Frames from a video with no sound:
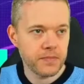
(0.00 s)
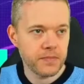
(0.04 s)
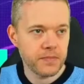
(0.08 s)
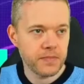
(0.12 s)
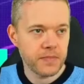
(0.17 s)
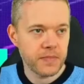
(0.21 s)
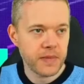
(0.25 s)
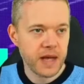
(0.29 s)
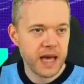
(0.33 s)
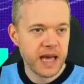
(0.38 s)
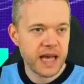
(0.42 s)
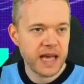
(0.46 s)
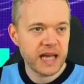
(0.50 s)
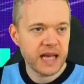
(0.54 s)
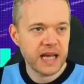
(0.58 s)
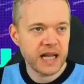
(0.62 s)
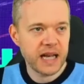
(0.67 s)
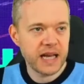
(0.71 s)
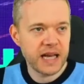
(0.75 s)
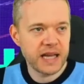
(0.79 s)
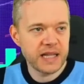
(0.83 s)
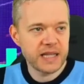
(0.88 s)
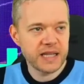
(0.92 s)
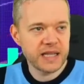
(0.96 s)

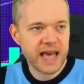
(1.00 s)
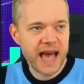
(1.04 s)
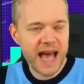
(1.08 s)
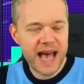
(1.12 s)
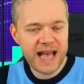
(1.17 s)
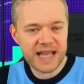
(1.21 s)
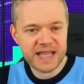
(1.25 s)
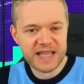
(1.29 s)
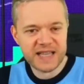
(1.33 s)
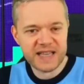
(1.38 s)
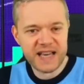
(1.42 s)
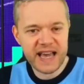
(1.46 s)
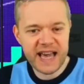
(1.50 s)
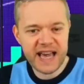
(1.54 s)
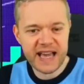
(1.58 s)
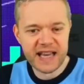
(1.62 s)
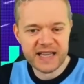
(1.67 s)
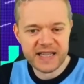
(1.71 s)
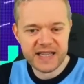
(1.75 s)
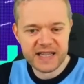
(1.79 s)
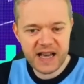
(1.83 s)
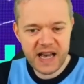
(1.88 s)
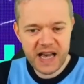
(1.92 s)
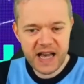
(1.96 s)
England get
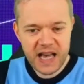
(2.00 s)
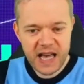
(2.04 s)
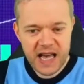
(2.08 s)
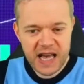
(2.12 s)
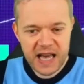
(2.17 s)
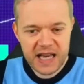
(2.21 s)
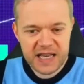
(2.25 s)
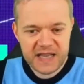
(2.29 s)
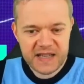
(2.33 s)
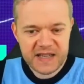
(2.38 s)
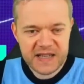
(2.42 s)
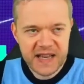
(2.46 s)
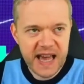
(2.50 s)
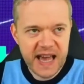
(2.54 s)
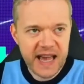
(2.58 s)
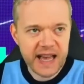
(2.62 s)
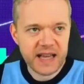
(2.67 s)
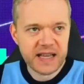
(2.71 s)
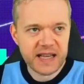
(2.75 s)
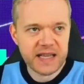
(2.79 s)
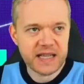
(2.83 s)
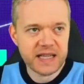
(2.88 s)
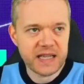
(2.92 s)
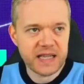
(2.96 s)
6.
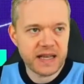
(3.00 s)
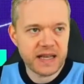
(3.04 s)
6.